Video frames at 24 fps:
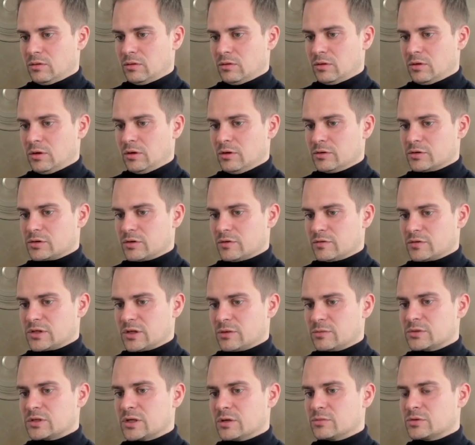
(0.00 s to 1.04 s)
sort of
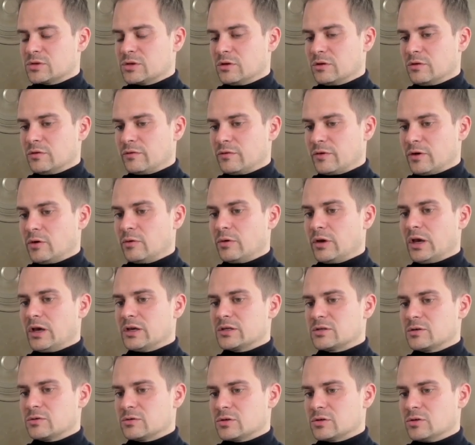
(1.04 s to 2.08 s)
some sort of, oh yeah,
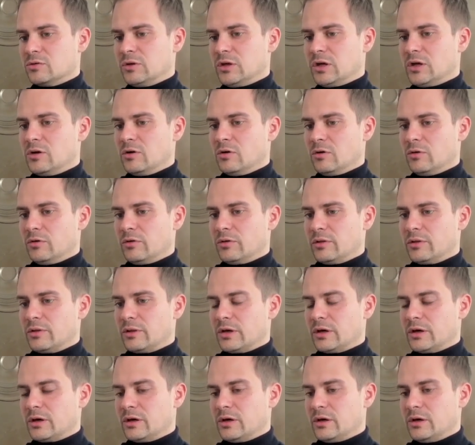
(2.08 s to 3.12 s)
so they go with
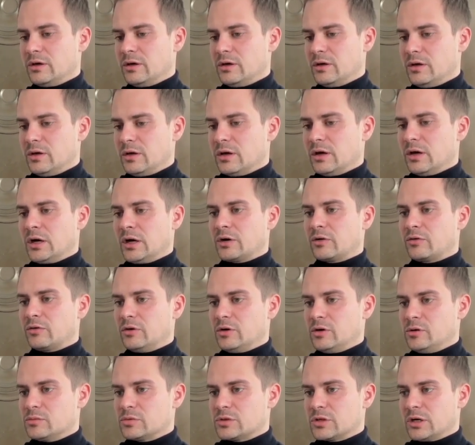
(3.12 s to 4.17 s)

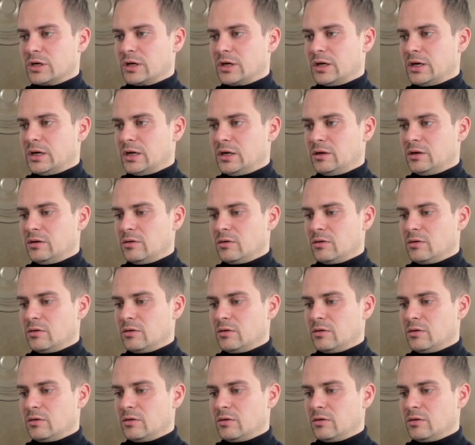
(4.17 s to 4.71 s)
acronyms. I get it.